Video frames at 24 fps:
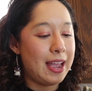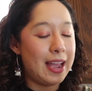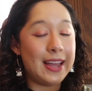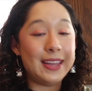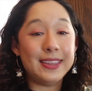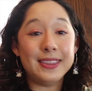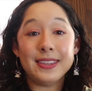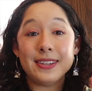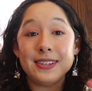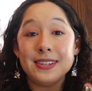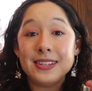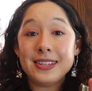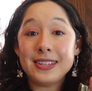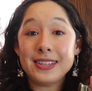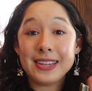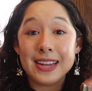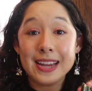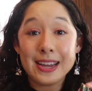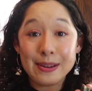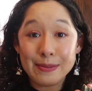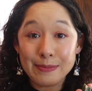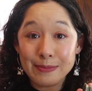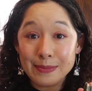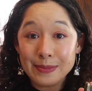and the
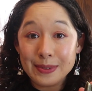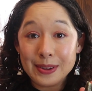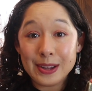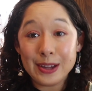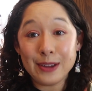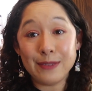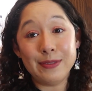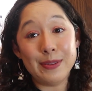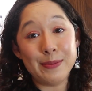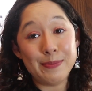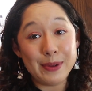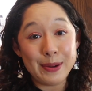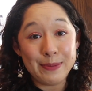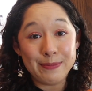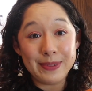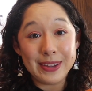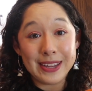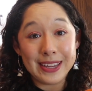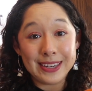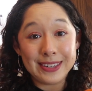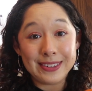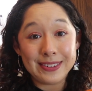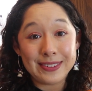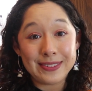stem of the
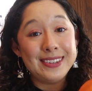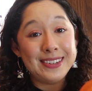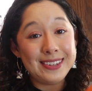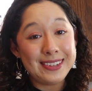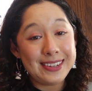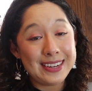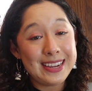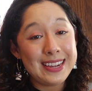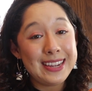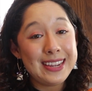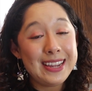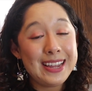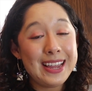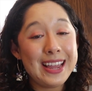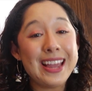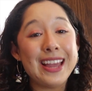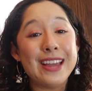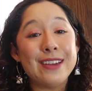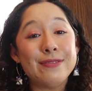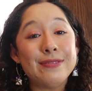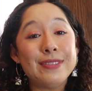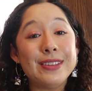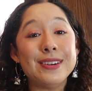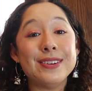pumpkin to see
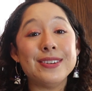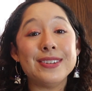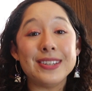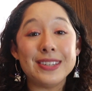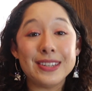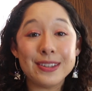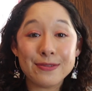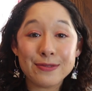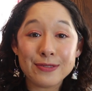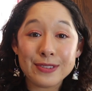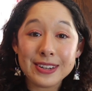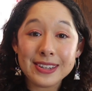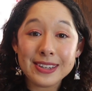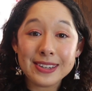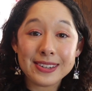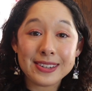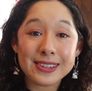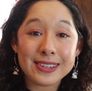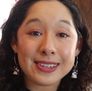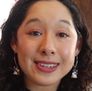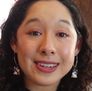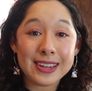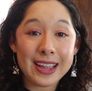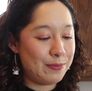if there's a
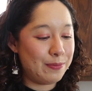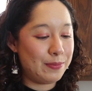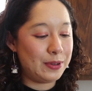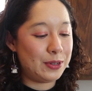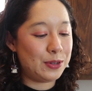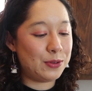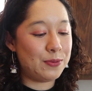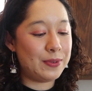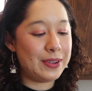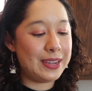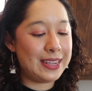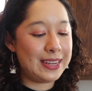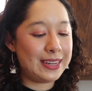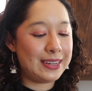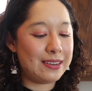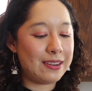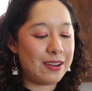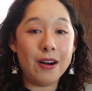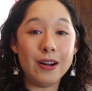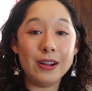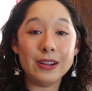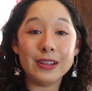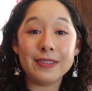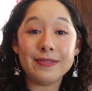difference between
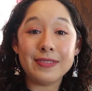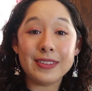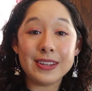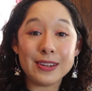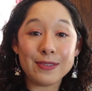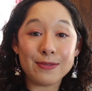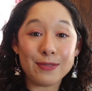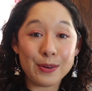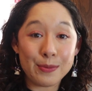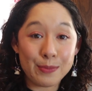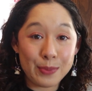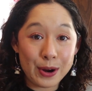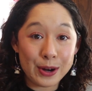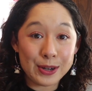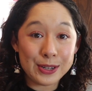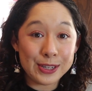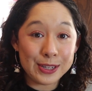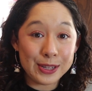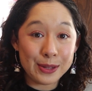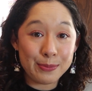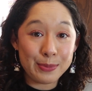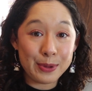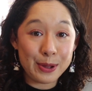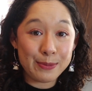all of the different parts
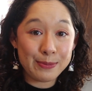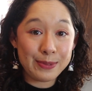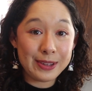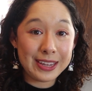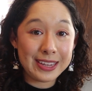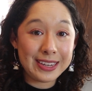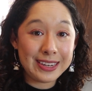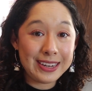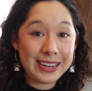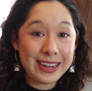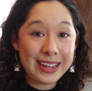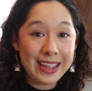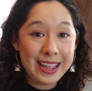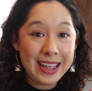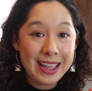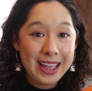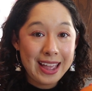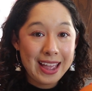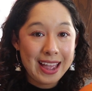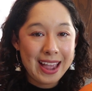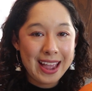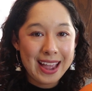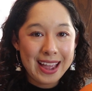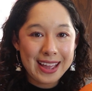of the pumpkin
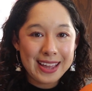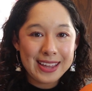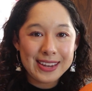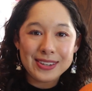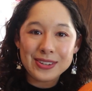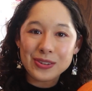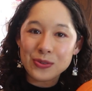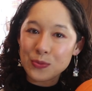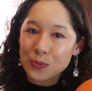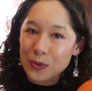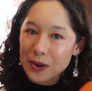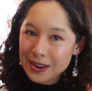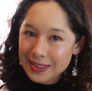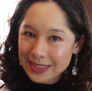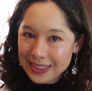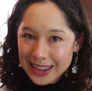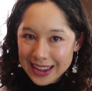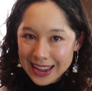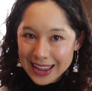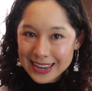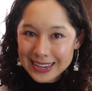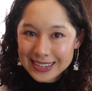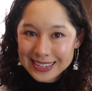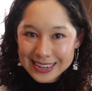and where
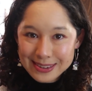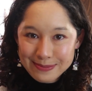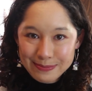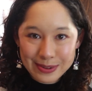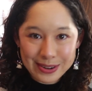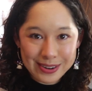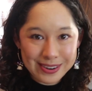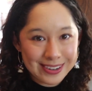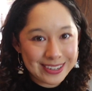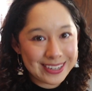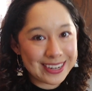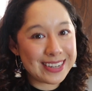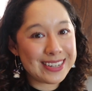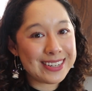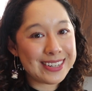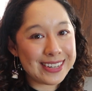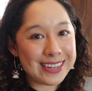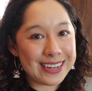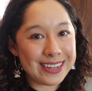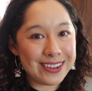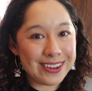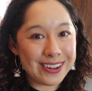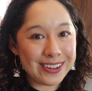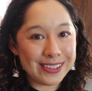they end up in our
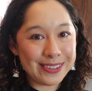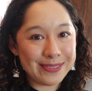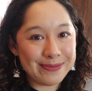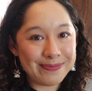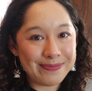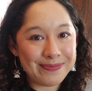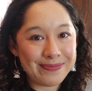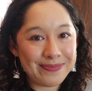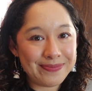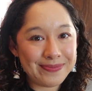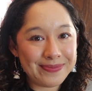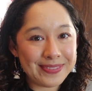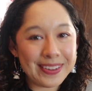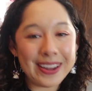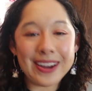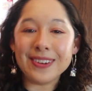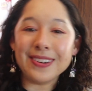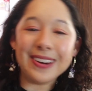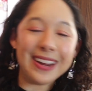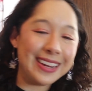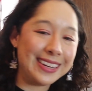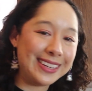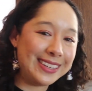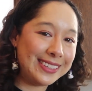density column. All
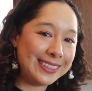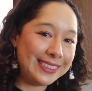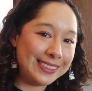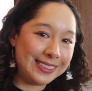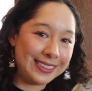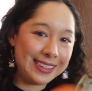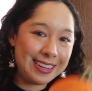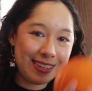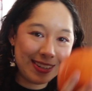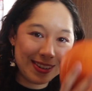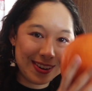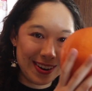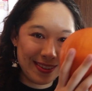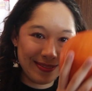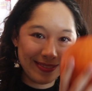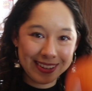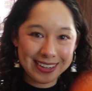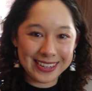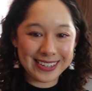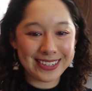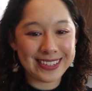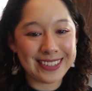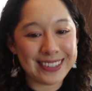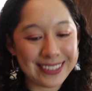right, let's carve
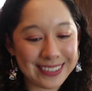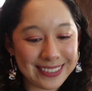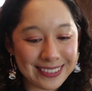this.